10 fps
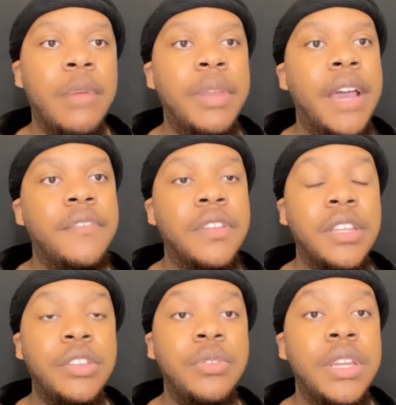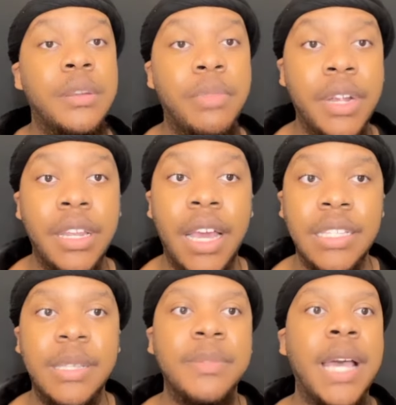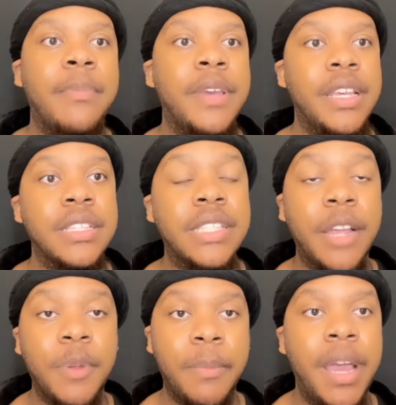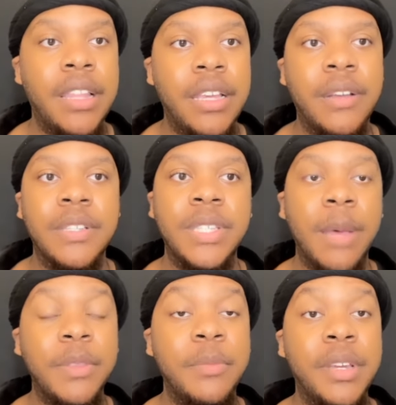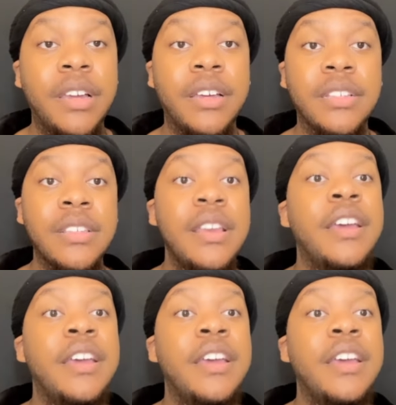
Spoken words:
definitely you need to bring like some type of insect repellent or something, because